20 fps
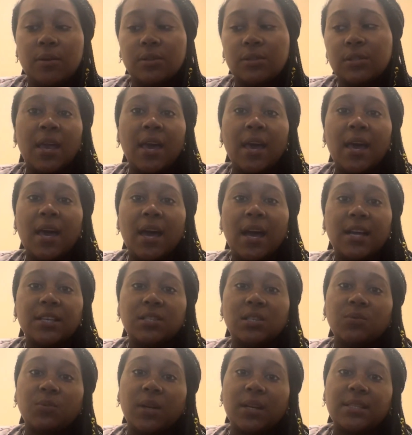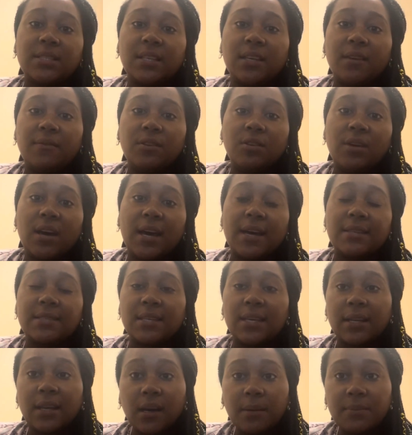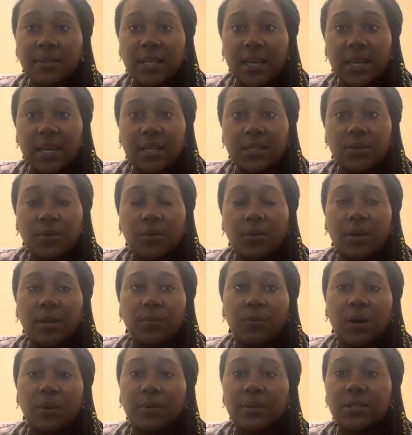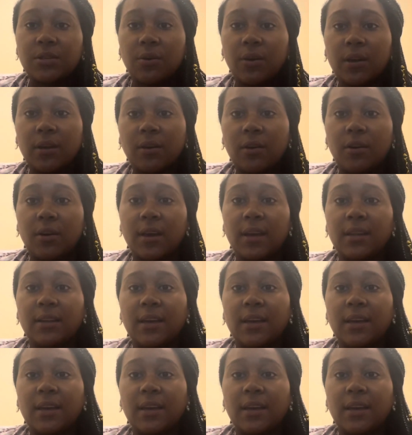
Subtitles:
So just wanted to give you guys an update on what was going on.